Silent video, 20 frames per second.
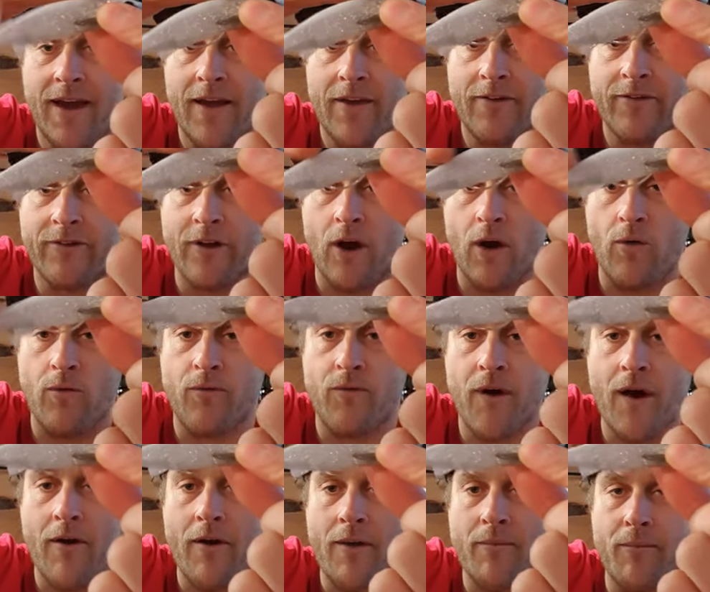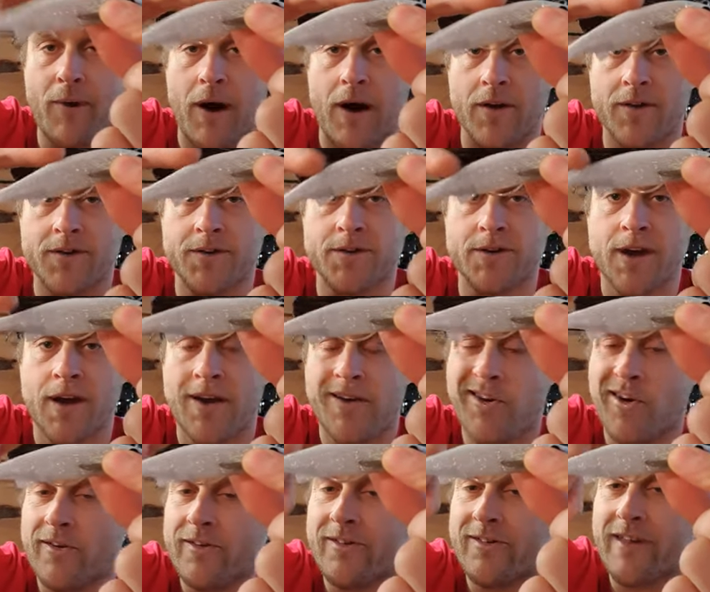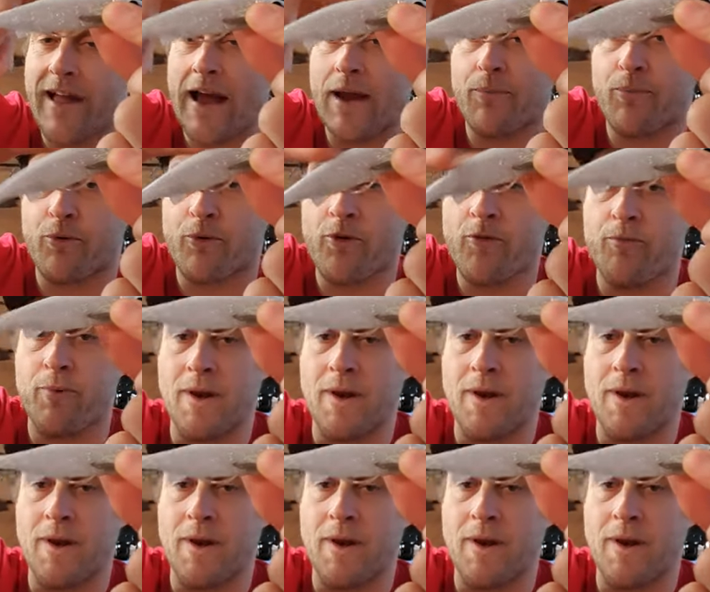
so very much not snag proof,